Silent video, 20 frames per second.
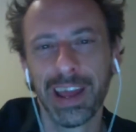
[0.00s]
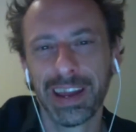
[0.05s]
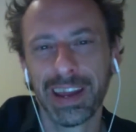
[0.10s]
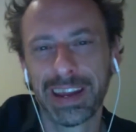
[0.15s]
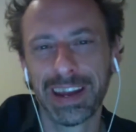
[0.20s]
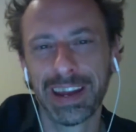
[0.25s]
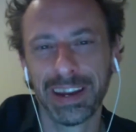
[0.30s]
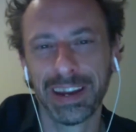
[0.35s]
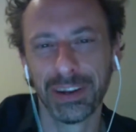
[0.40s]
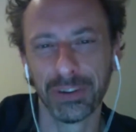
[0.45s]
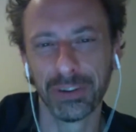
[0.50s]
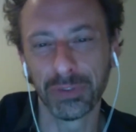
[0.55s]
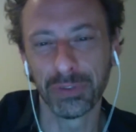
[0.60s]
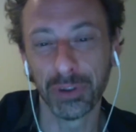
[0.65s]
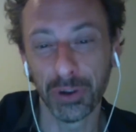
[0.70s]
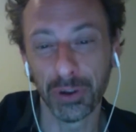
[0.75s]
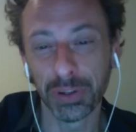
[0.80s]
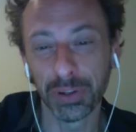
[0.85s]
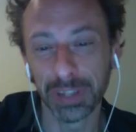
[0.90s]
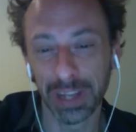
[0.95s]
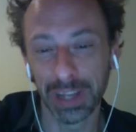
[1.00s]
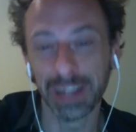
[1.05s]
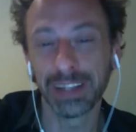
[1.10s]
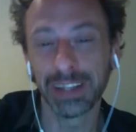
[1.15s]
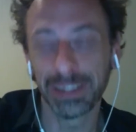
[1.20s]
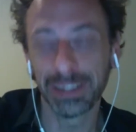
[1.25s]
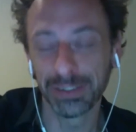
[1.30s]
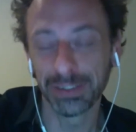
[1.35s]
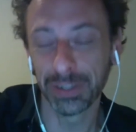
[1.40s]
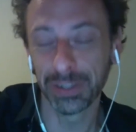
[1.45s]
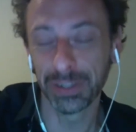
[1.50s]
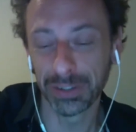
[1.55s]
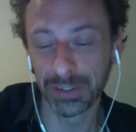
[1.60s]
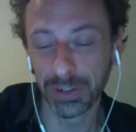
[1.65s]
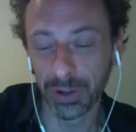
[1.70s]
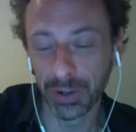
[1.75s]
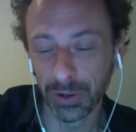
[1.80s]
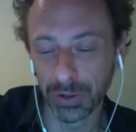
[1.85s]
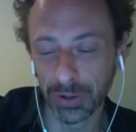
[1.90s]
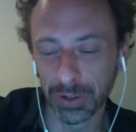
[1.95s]
like kind of, yeah. you know, that, you
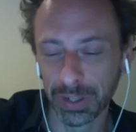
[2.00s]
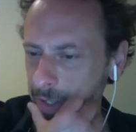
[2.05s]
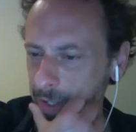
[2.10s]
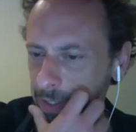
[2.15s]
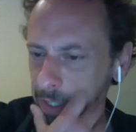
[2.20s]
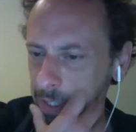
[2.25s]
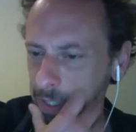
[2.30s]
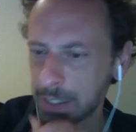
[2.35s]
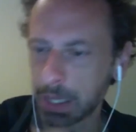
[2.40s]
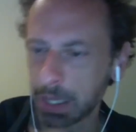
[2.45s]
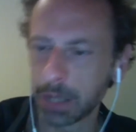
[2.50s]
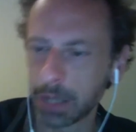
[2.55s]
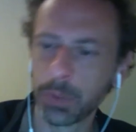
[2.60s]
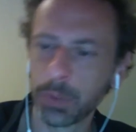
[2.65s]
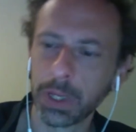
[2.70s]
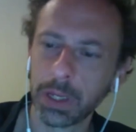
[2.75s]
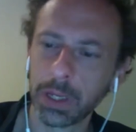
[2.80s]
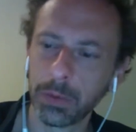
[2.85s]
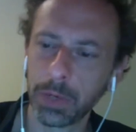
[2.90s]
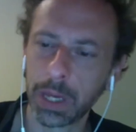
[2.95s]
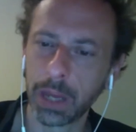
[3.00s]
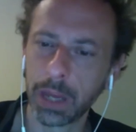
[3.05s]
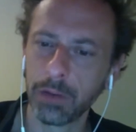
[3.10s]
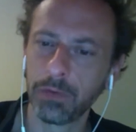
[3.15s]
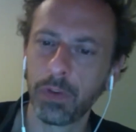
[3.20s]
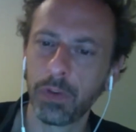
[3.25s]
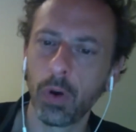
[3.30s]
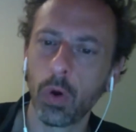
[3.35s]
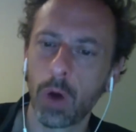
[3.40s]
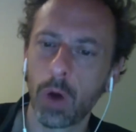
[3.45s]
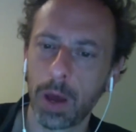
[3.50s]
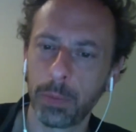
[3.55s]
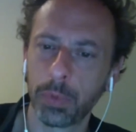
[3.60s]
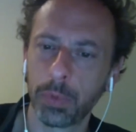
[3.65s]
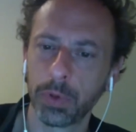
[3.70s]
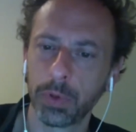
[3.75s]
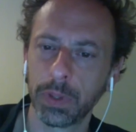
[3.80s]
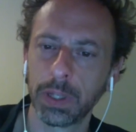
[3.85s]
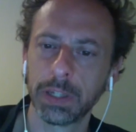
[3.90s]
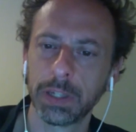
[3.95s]
know, as I said, we, we can follow up
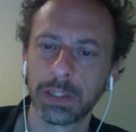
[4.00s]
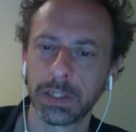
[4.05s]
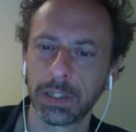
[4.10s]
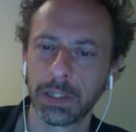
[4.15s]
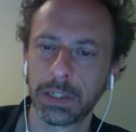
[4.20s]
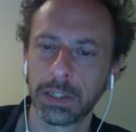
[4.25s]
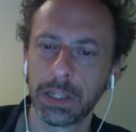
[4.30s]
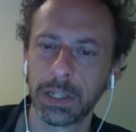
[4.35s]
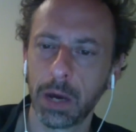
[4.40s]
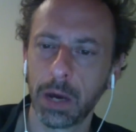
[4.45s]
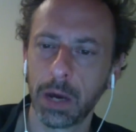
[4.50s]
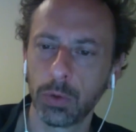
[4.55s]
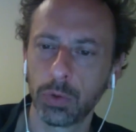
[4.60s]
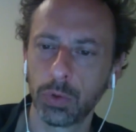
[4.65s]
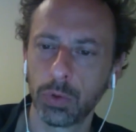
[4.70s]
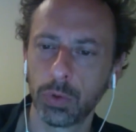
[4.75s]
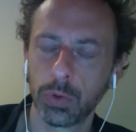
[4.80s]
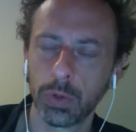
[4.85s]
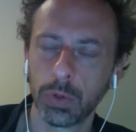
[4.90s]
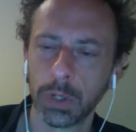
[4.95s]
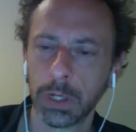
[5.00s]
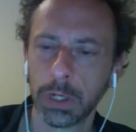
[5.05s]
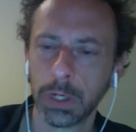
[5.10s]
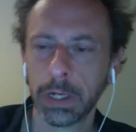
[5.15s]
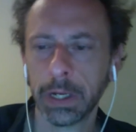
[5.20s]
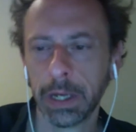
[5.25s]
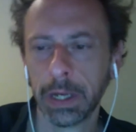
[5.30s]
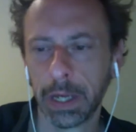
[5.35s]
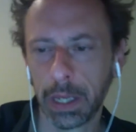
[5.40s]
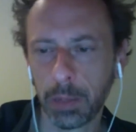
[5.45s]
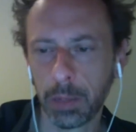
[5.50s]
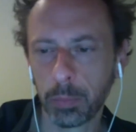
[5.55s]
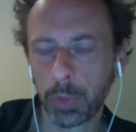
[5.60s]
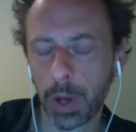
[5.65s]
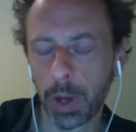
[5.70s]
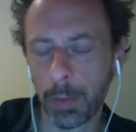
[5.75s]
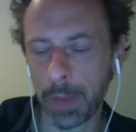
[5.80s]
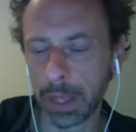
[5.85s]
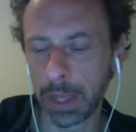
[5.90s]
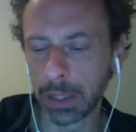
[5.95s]
on this and see how to
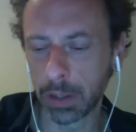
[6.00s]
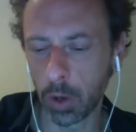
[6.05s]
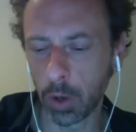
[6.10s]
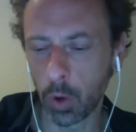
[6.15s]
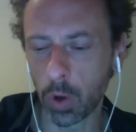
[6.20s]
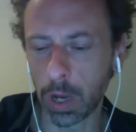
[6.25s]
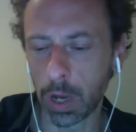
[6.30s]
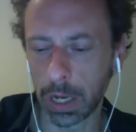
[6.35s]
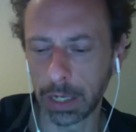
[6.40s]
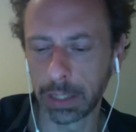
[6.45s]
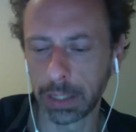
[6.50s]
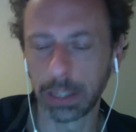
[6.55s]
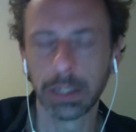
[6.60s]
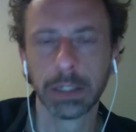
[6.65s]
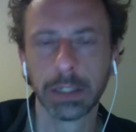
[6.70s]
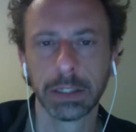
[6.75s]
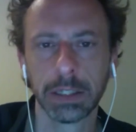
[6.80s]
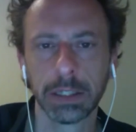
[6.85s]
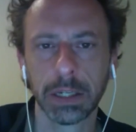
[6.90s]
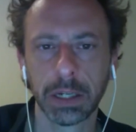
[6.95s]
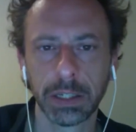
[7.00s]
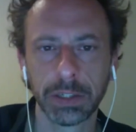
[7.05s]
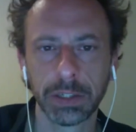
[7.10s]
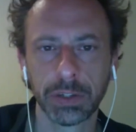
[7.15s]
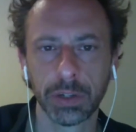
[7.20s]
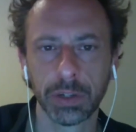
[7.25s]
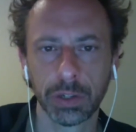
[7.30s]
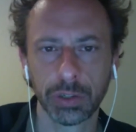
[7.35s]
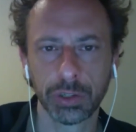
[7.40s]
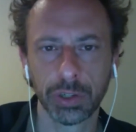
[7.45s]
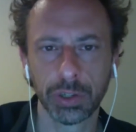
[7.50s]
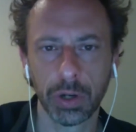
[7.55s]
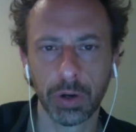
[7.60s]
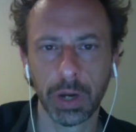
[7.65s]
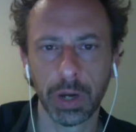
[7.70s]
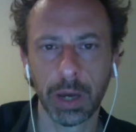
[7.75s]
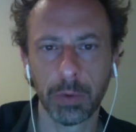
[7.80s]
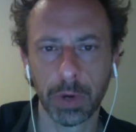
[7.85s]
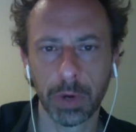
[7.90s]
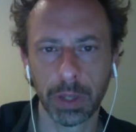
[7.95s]
implement locally the research
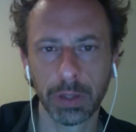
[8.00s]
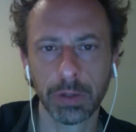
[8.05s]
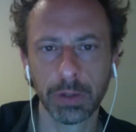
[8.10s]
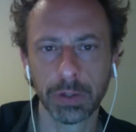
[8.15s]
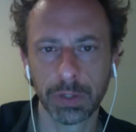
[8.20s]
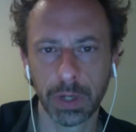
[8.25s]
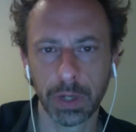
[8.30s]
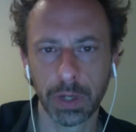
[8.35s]
on our industry yeah.